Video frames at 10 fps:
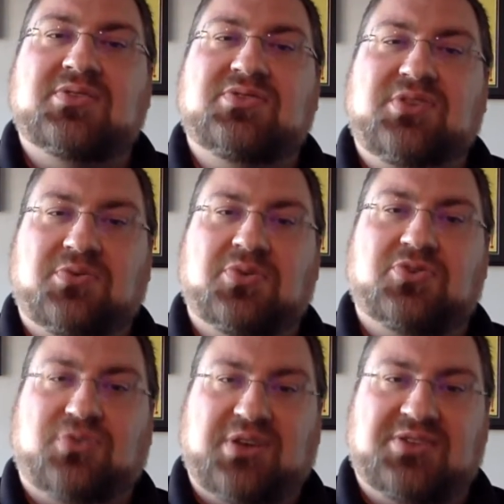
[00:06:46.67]
Zero
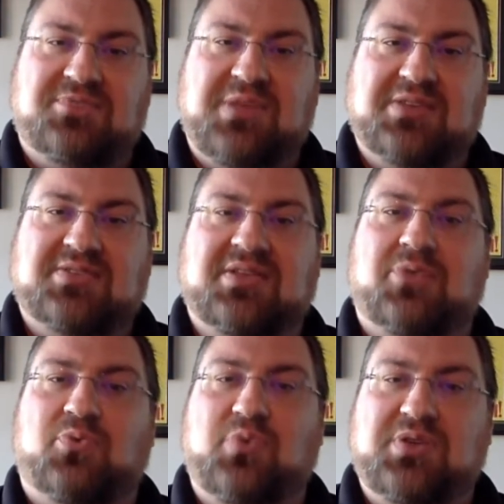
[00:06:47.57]
Trust means that
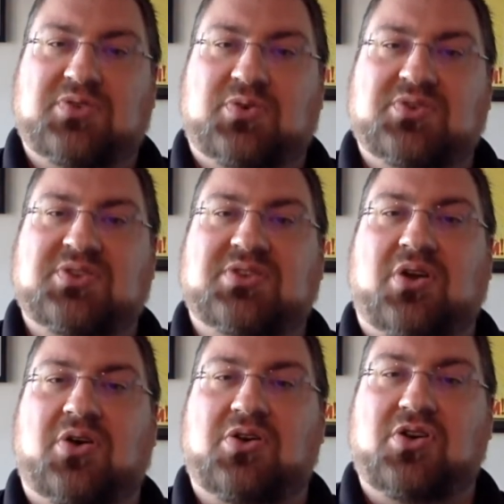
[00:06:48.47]
resources
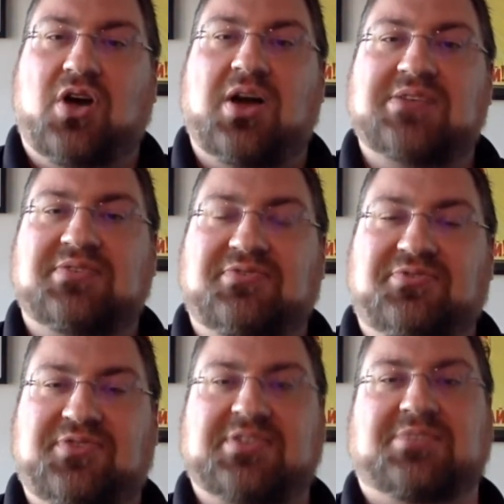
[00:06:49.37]
are not
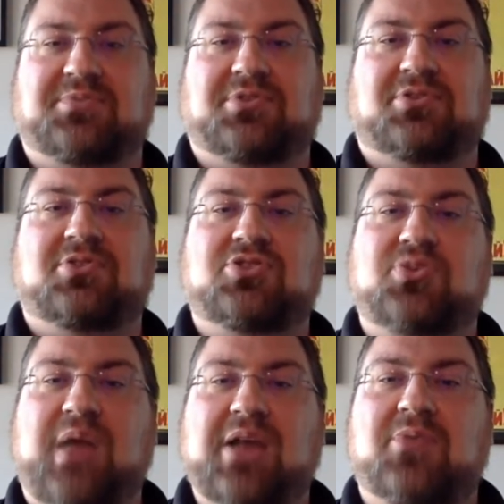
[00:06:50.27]
visible
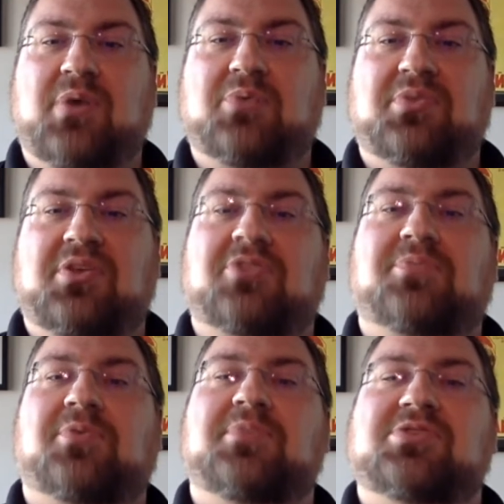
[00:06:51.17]
to anyone without the
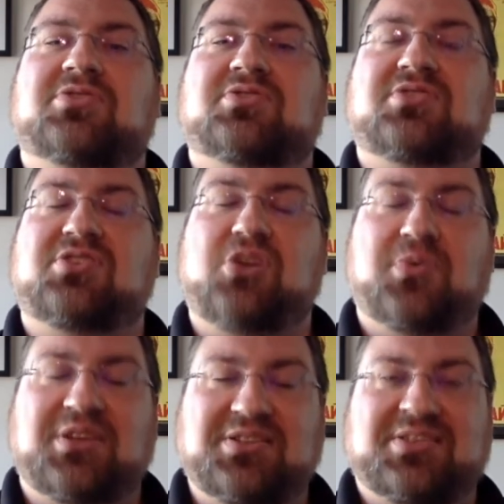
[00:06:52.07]
permissions to know
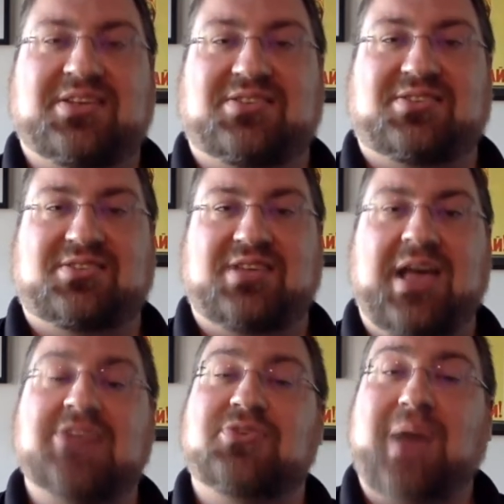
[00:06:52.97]
it exists
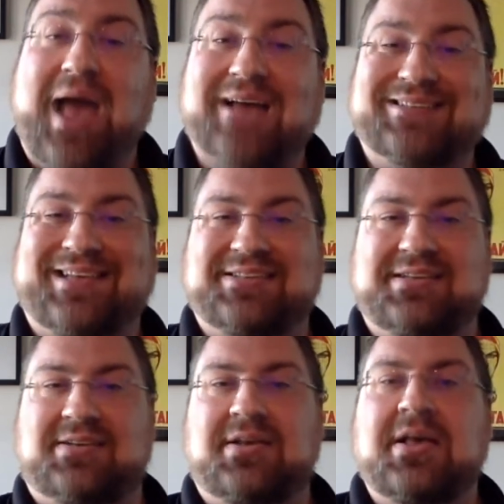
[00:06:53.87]
and to access
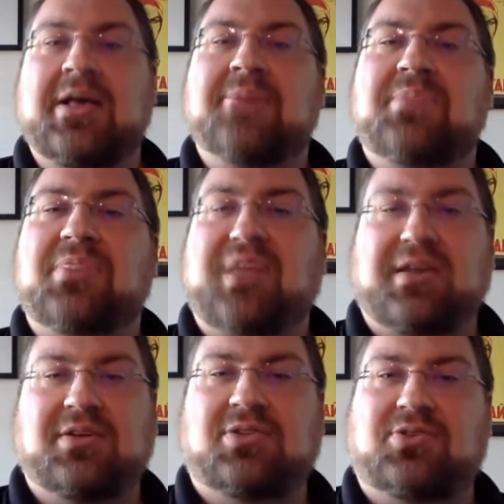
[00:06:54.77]
it.
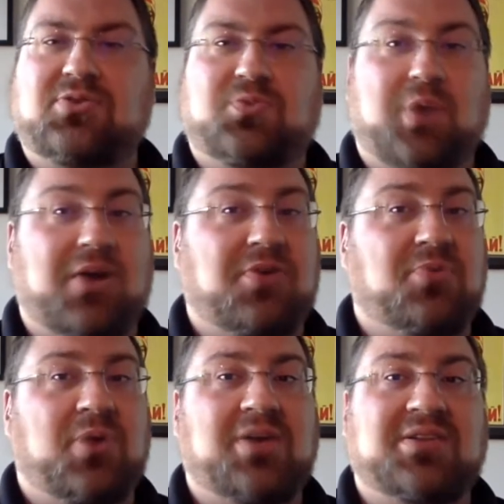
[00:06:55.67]
That includes wired
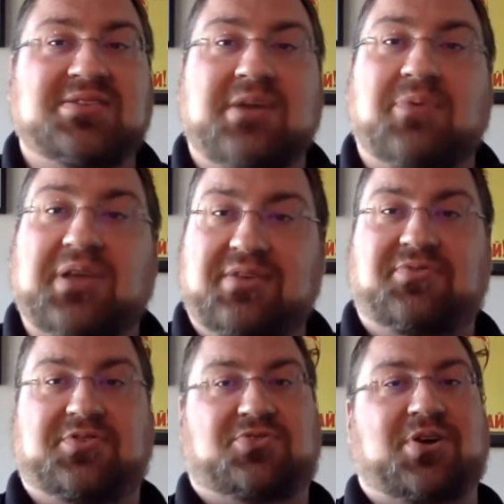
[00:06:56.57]
and wireless network
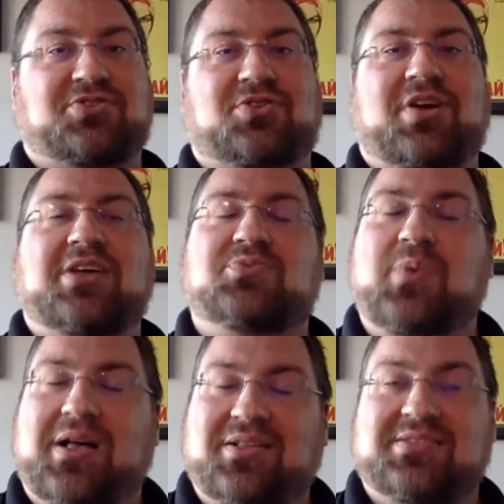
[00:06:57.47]
infrastructure, as
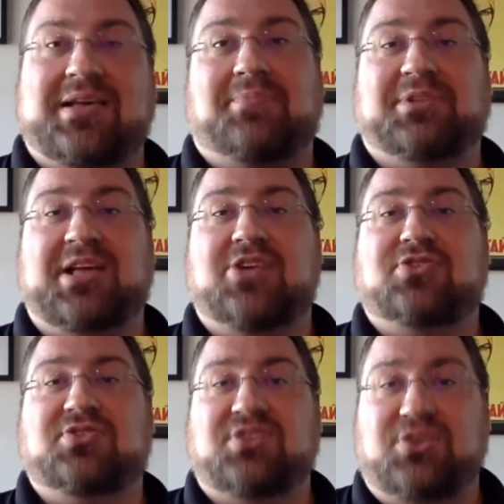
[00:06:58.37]
well as
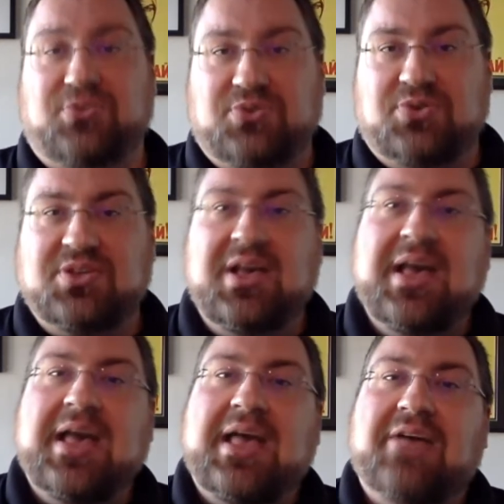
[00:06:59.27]
applications and users.
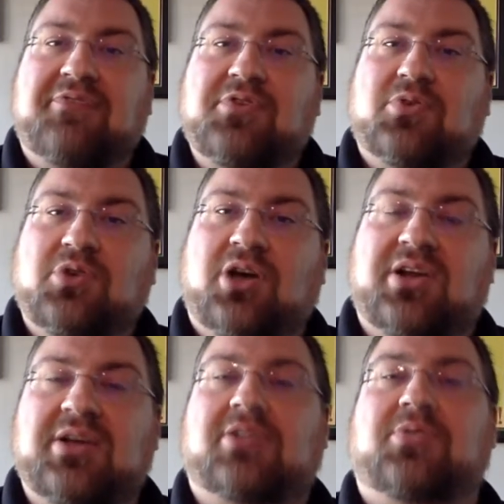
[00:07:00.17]
If you're
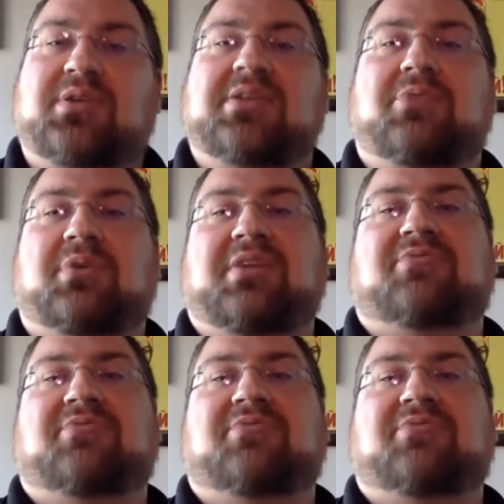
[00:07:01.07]
not including network